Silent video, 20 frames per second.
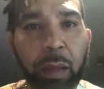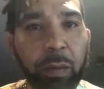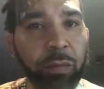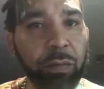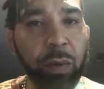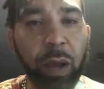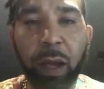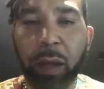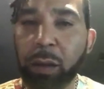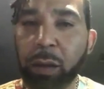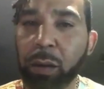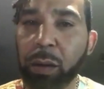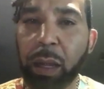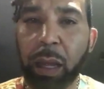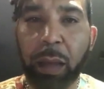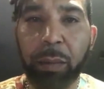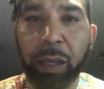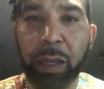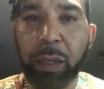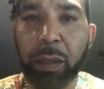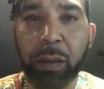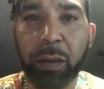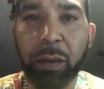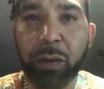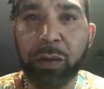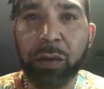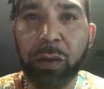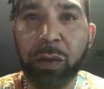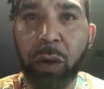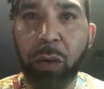
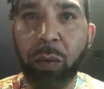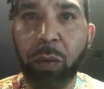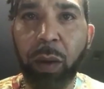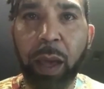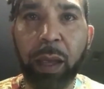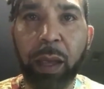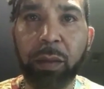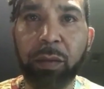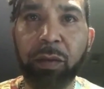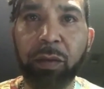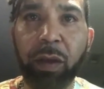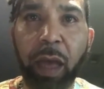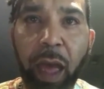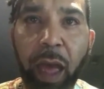there's no way to